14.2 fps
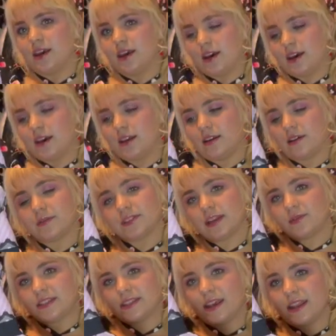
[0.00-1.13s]
And I was able
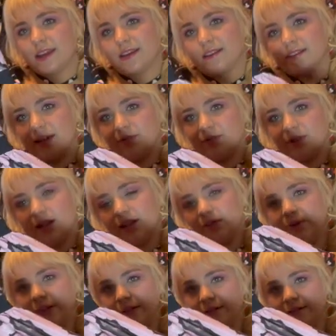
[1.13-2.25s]
to get it in time for
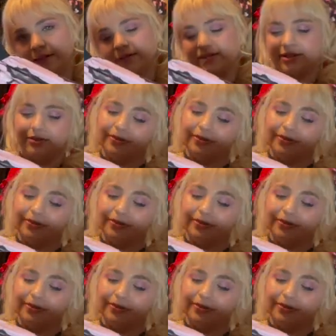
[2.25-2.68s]
Halloween, so